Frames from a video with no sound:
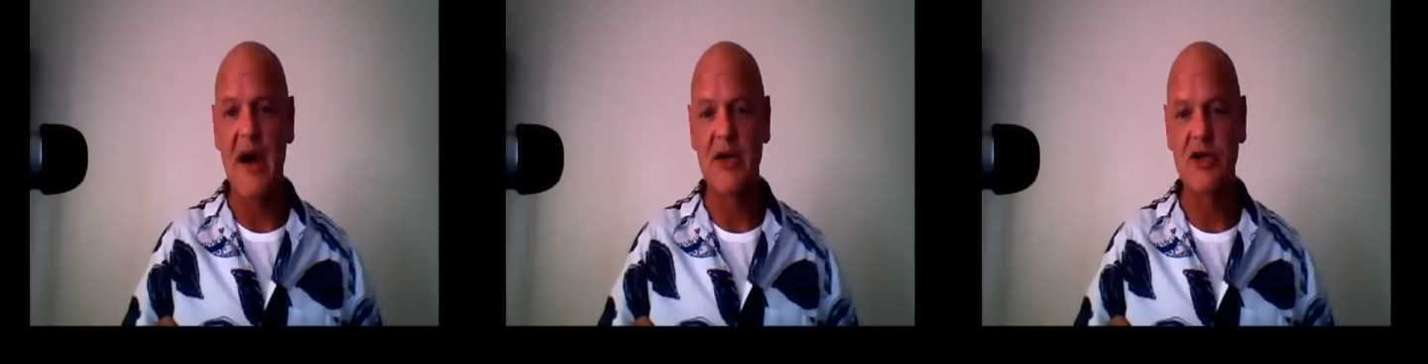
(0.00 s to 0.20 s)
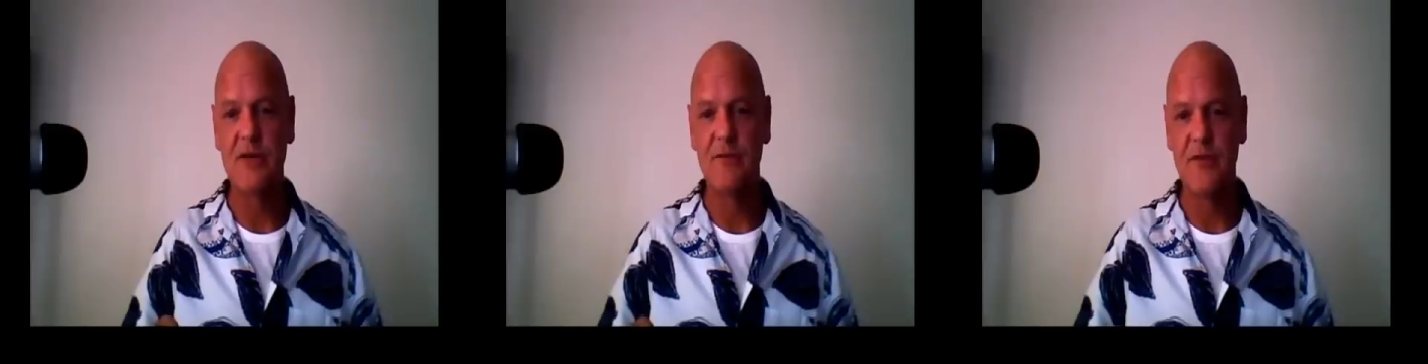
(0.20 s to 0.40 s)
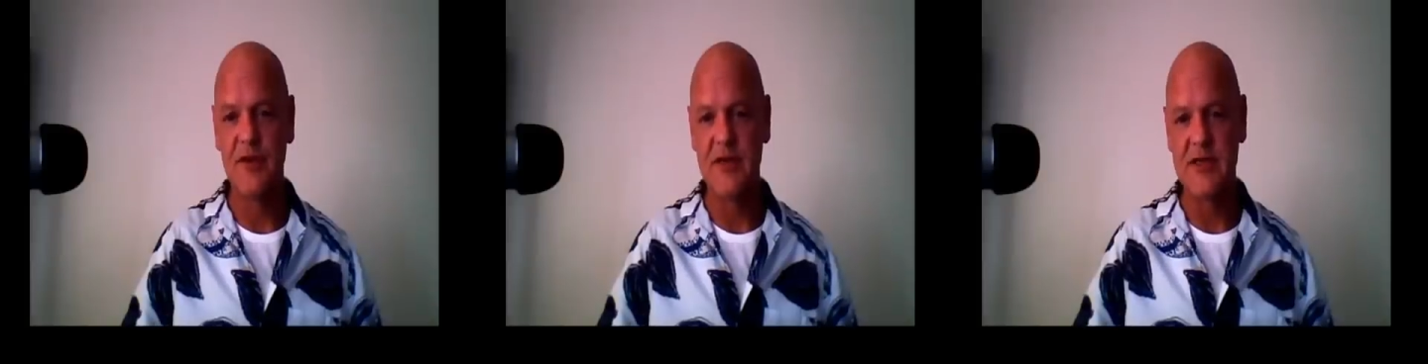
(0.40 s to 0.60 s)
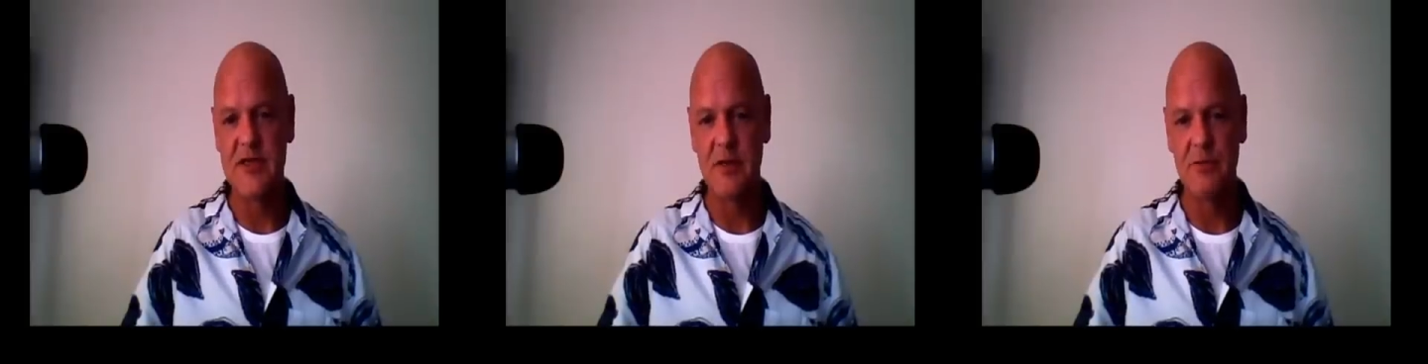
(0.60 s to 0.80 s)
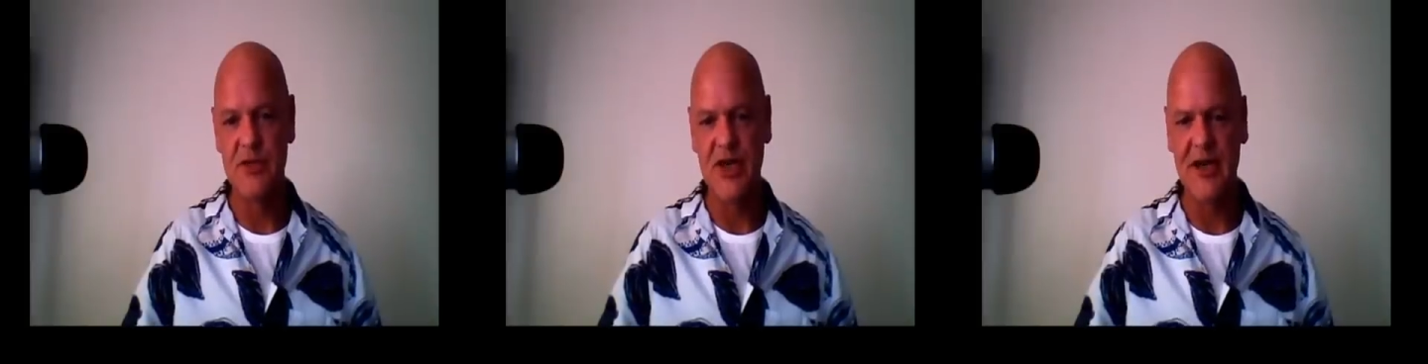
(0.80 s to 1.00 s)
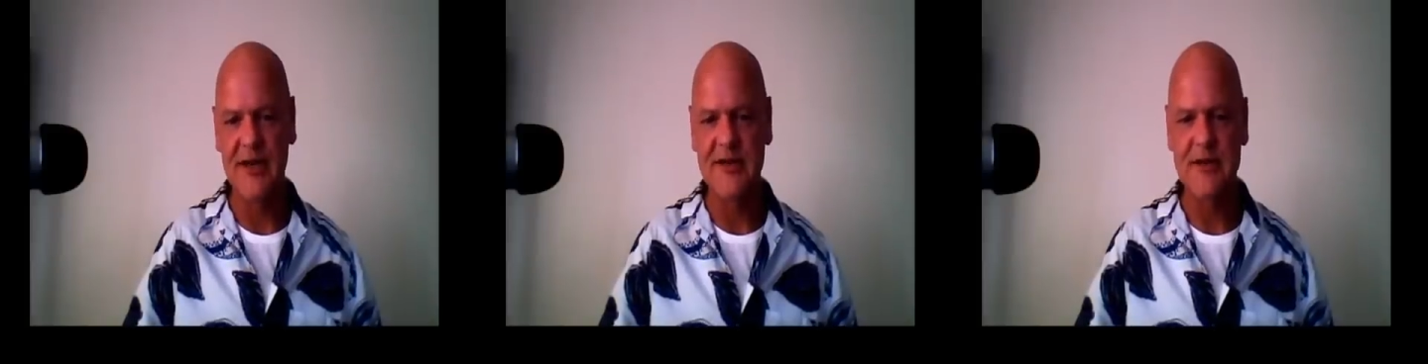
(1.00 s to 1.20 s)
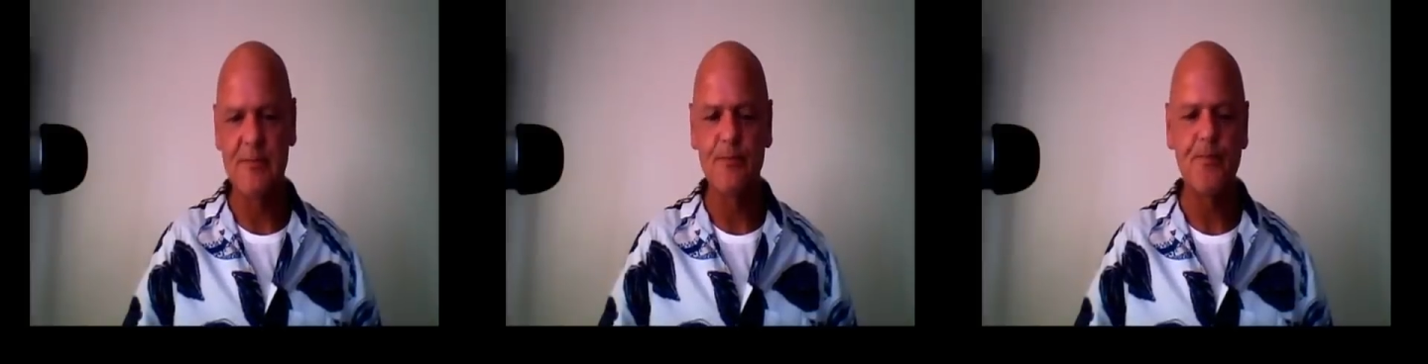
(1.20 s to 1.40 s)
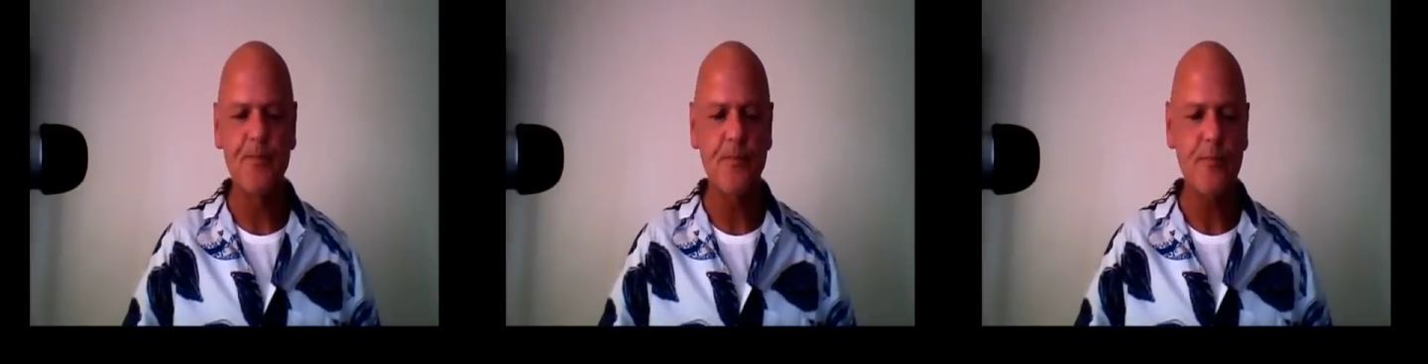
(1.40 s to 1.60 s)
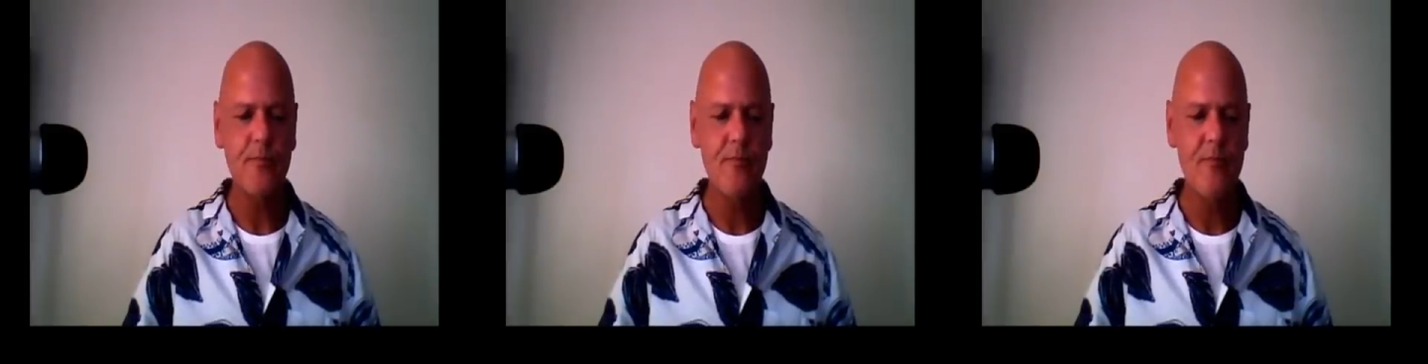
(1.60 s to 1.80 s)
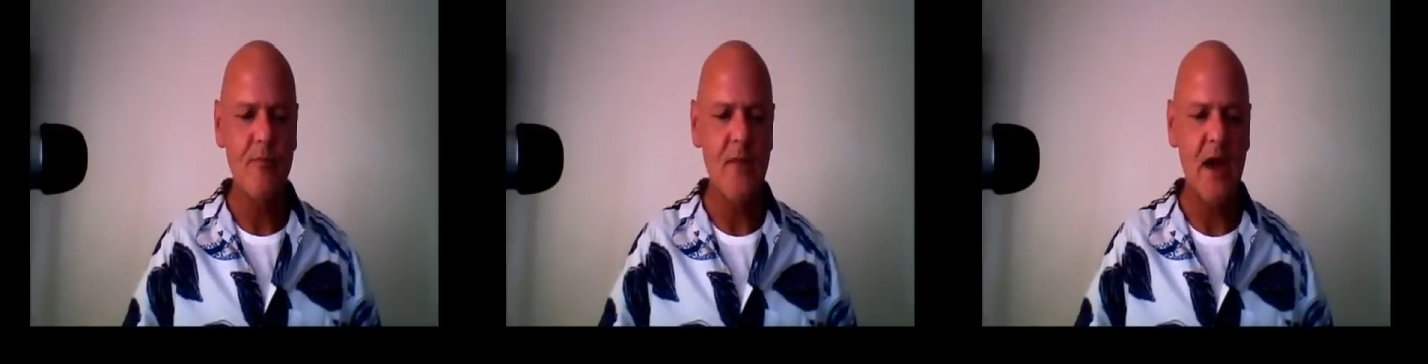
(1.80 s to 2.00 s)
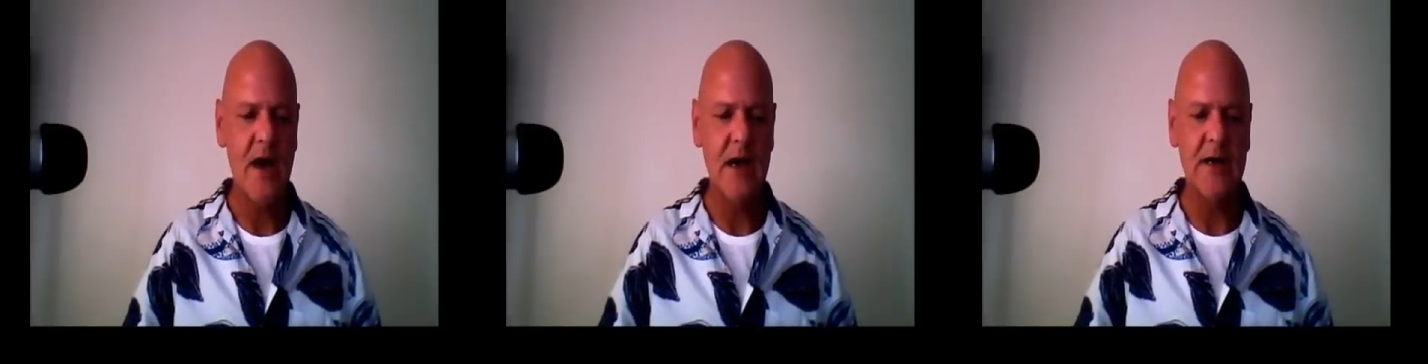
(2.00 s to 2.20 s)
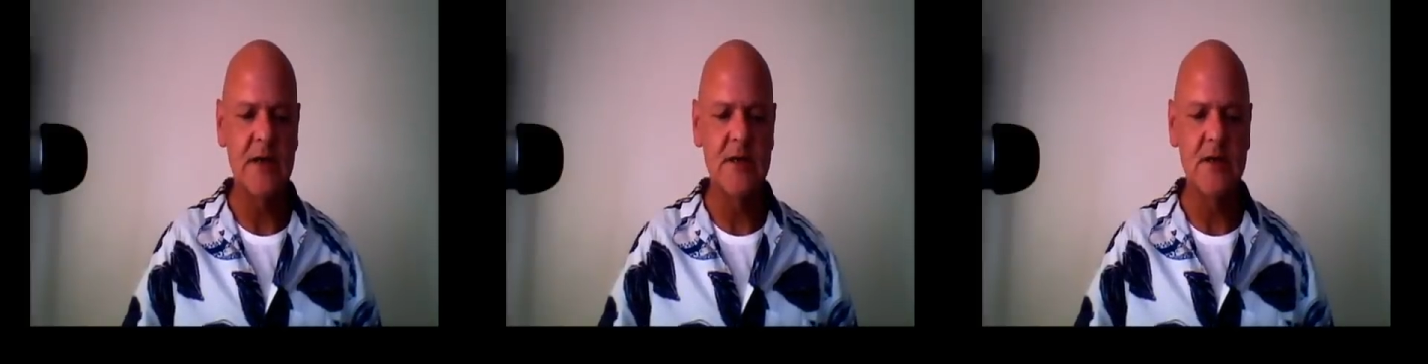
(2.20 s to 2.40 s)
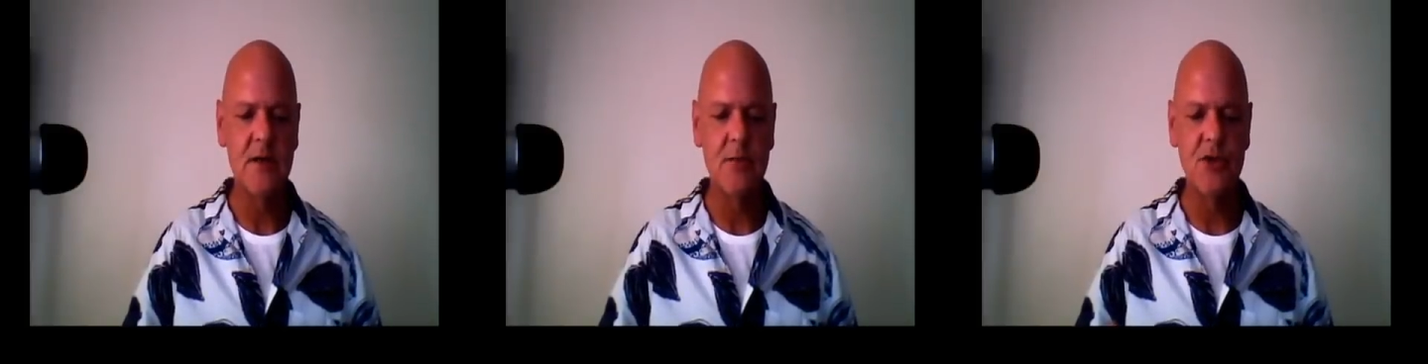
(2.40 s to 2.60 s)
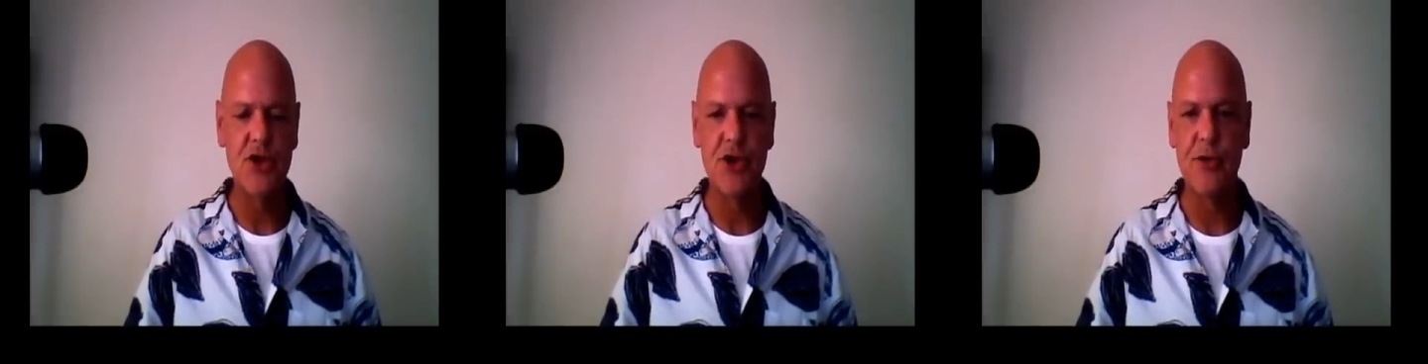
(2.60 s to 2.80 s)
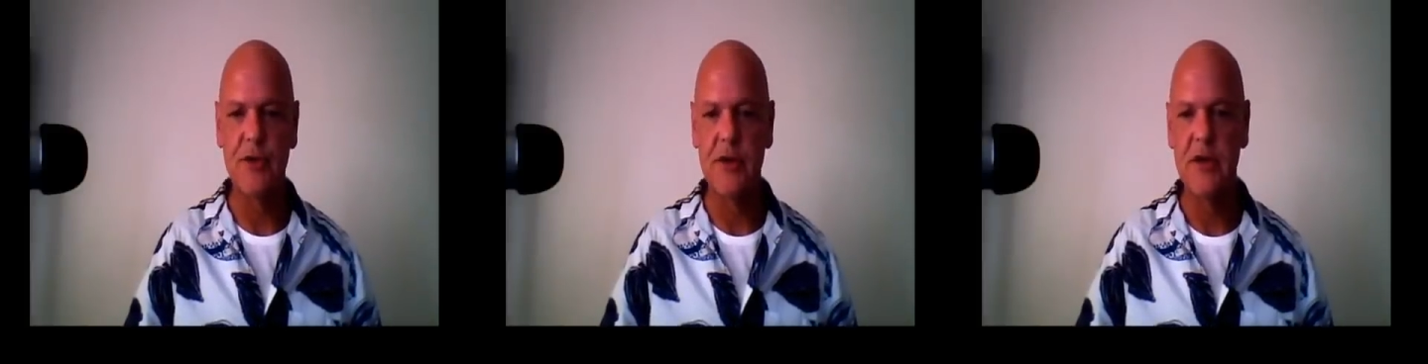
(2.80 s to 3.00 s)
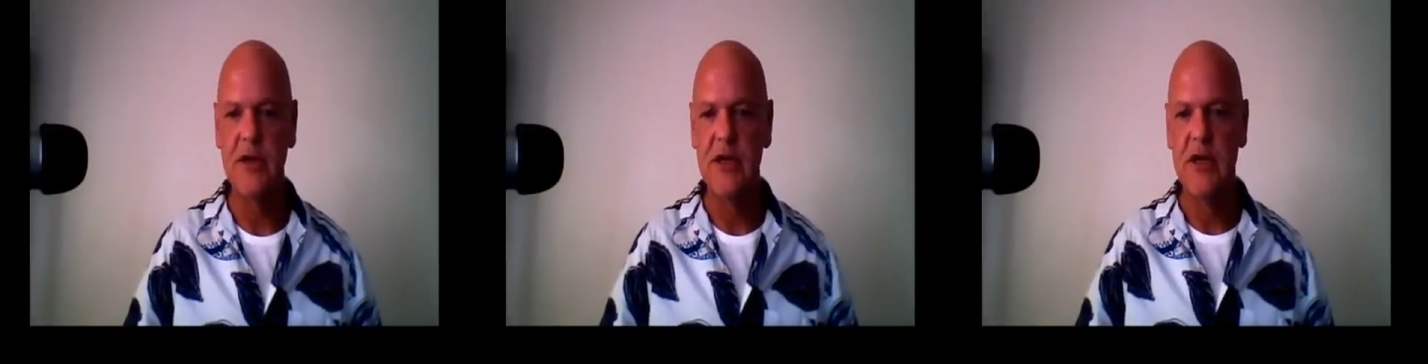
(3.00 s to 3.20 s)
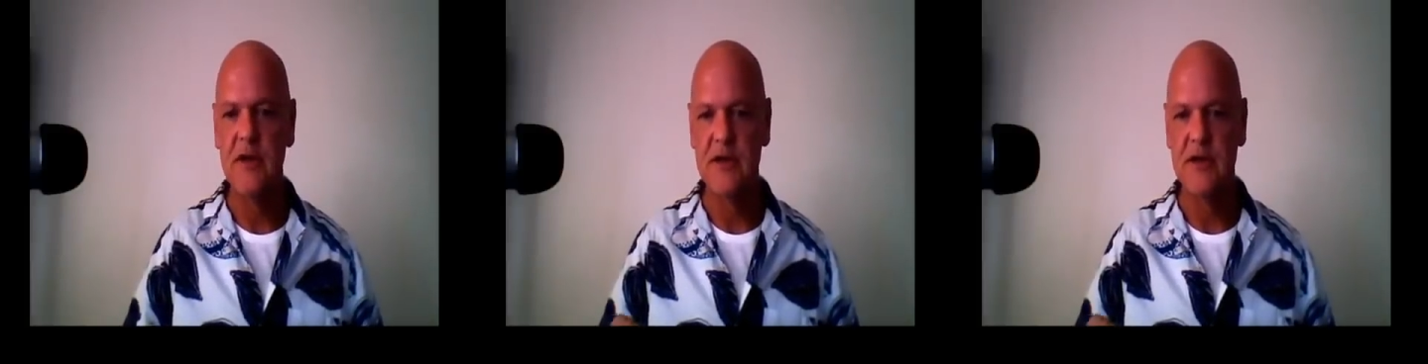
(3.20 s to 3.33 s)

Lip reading: passion for this subject, and I'm sure